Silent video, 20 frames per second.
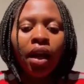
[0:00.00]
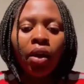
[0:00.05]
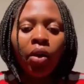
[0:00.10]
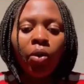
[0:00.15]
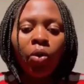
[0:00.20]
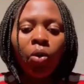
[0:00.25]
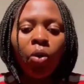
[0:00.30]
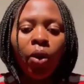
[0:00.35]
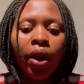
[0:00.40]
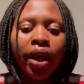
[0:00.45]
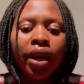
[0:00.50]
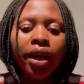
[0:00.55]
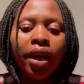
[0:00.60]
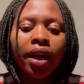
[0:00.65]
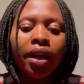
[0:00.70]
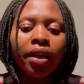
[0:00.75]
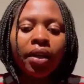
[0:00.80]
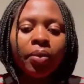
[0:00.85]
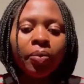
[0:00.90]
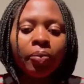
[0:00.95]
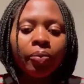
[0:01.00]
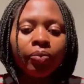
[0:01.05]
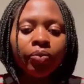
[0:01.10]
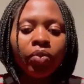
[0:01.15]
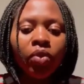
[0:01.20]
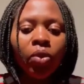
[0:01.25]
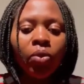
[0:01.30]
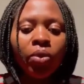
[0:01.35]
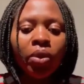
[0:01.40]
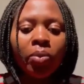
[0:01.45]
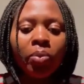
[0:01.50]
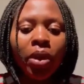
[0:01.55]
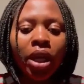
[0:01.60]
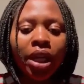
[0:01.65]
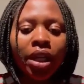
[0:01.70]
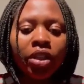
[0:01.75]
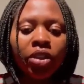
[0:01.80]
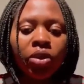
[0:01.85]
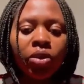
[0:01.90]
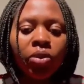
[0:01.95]
where we
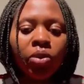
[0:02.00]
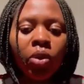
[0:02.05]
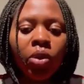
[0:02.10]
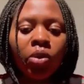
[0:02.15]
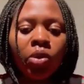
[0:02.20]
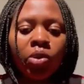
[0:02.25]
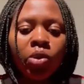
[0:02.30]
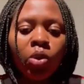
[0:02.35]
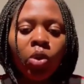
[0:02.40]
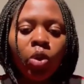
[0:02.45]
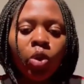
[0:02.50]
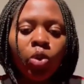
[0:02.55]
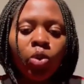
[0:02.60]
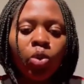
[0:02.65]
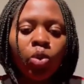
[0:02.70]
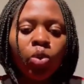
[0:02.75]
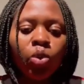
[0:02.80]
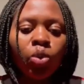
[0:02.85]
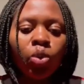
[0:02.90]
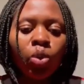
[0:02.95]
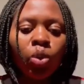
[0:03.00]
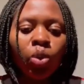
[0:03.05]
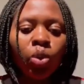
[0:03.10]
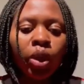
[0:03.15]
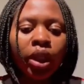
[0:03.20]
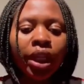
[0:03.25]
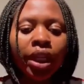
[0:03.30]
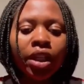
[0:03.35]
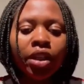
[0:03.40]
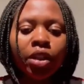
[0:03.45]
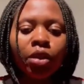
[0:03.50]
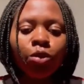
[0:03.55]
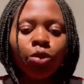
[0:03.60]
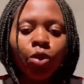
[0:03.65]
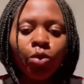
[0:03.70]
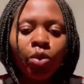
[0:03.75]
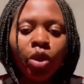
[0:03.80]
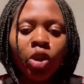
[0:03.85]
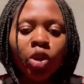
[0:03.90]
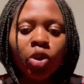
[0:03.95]
managed also to get
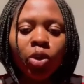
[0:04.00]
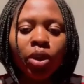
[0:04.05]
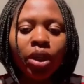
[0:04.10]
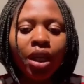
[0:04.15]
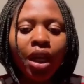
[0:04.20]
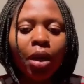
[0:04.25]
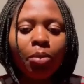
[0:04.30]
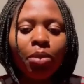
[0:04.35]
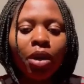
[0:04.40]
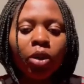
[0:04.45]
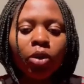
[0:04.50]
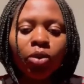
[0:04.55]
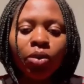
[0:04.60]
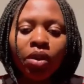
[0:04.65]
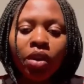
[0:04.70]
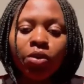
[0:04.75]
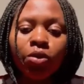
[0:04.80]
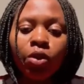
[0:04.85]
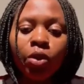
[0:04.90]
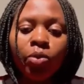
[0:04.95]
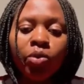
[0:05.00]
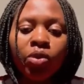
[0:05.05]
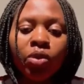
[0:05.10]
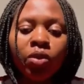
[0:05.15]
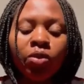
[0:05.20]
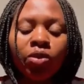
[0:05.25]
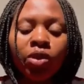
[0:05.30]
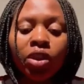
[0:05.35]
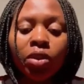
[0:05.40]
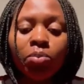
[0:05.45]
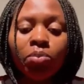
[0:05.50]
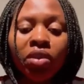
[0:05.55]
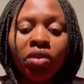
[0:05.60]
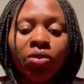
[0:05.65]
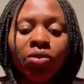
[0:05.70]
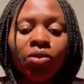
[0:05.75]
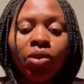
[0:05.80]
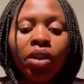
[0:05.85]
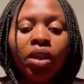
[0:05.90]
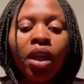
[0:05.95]
information about the forms of
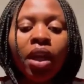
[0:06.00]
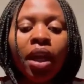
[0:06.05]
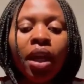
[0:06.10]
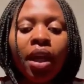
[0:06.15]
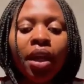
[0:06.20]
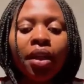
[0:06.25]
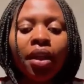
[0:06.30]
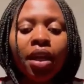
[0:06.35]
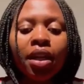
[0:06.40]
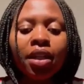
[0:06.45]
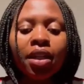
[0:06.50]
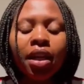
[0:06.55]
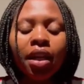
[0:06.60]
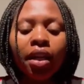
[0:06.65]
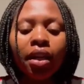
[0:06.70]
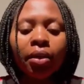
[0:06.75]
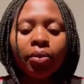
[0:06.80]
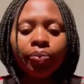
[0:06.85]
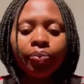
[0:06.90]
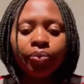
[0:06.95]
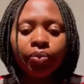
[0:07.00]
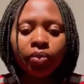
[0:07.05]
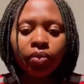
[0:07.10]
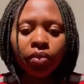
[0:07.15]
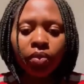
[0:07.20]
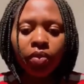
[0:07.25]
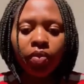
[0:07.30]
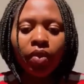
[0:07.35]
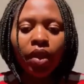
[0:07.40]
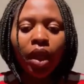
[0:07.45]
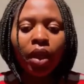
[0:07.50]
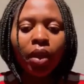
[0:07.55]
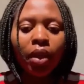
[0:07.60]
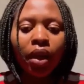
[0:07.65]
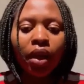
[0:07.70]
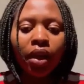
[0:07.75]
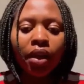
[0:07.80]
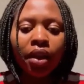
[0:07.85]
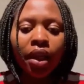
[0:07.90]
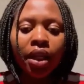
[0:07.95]
GBV that
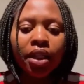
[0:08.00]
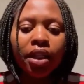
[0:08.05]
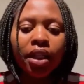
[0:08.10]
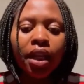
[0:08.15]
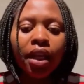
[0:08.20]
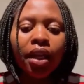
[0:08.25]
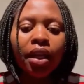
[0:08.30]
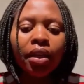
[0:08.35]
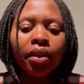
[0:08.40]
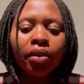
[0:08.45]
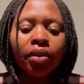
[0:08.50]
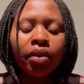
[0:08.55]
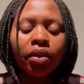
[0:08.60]
are